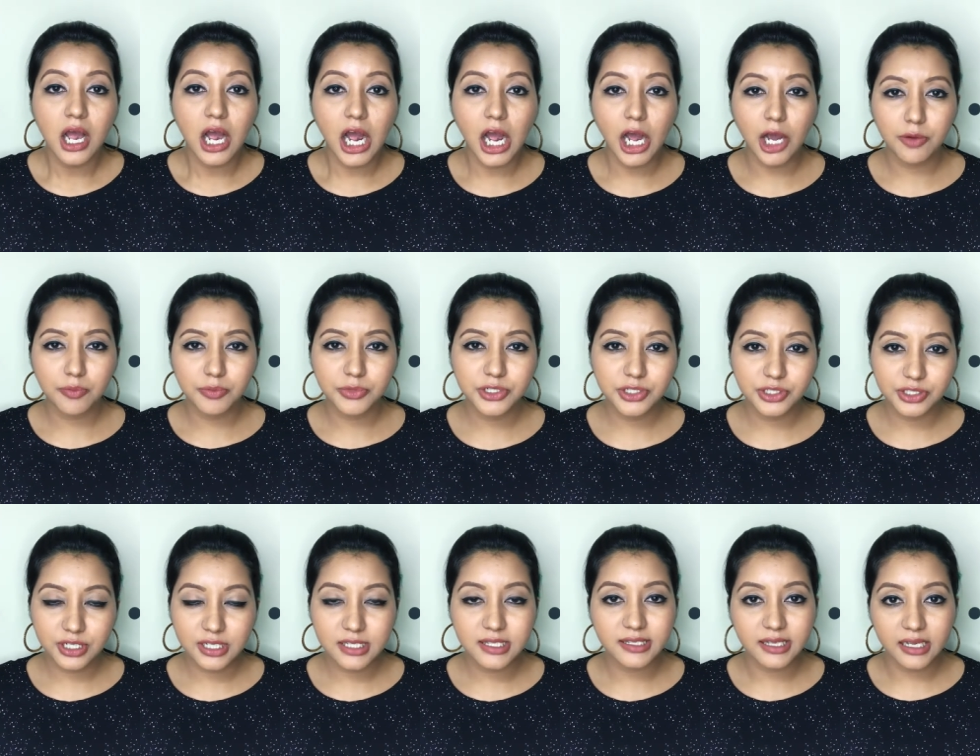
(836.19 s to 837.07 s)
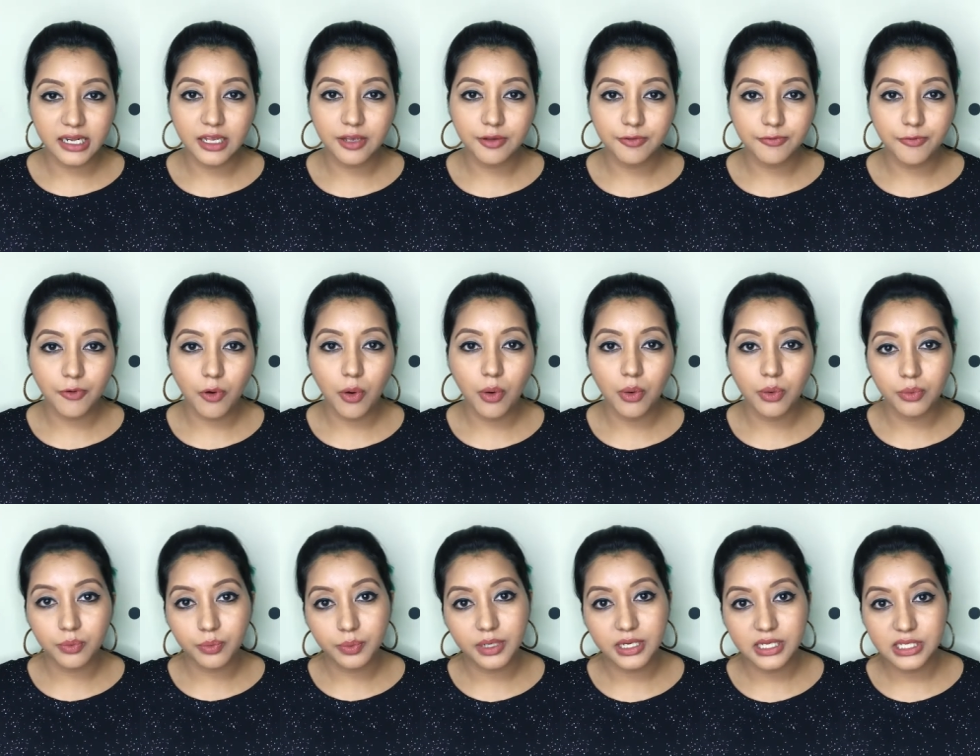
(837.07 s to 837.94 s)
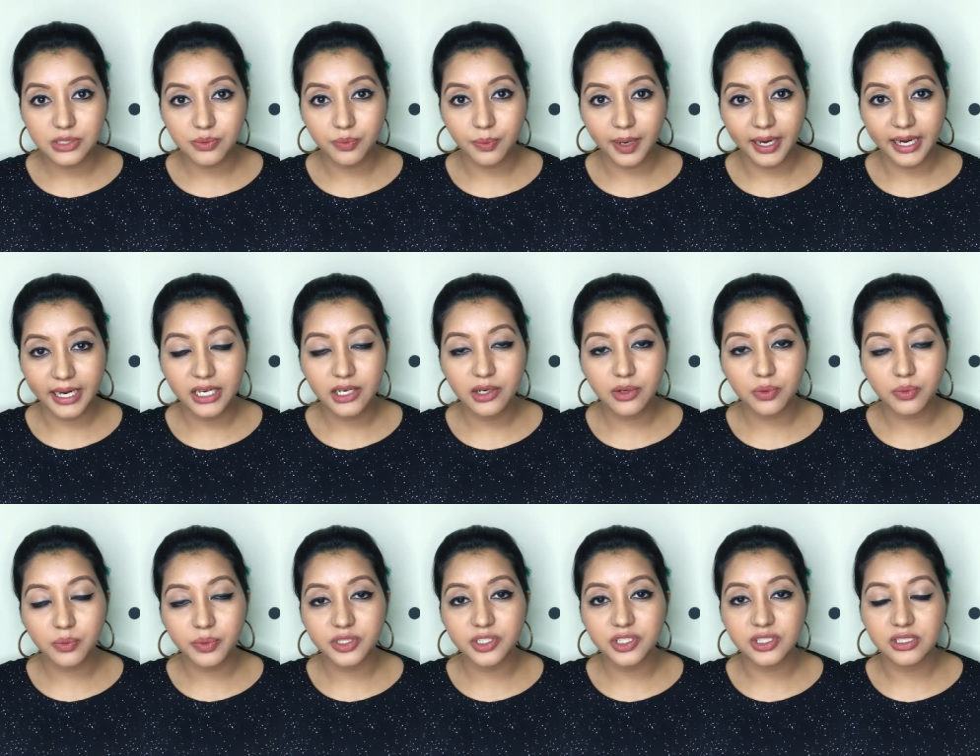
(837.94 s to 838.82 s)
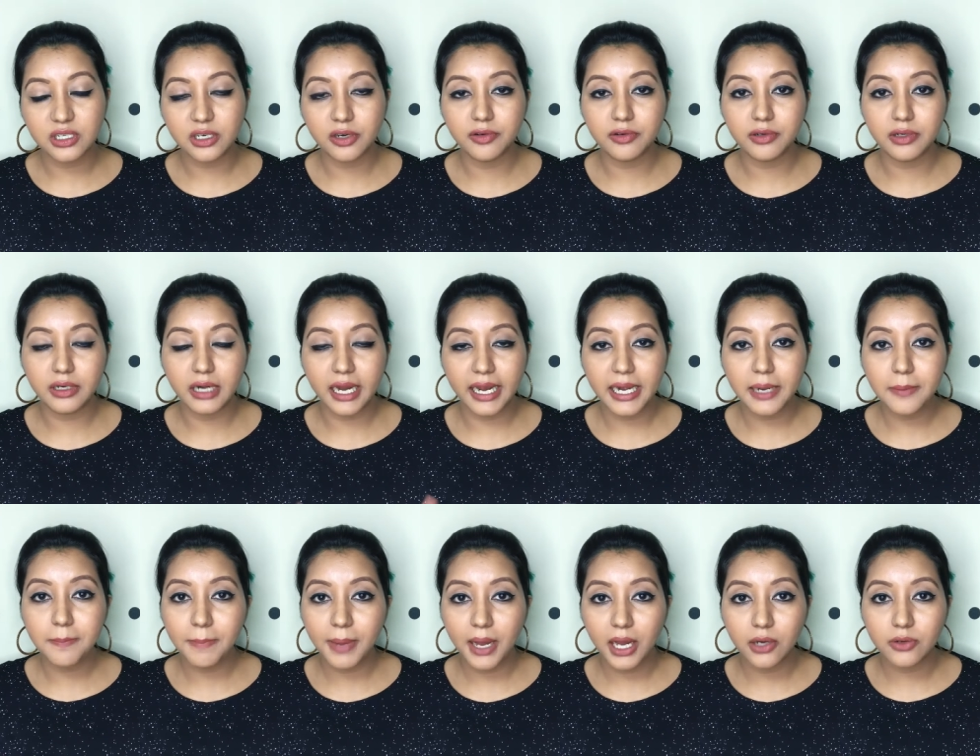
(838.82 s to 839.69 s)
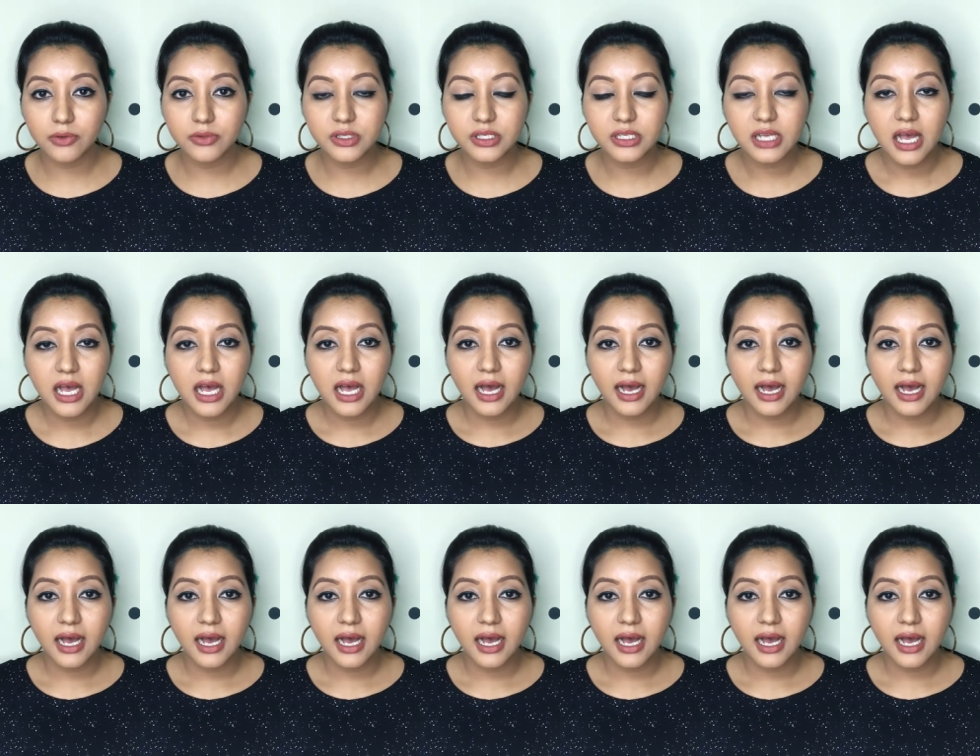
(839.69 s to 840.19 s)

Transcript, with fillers: how much they're selling for worldwide which is around 9 pounds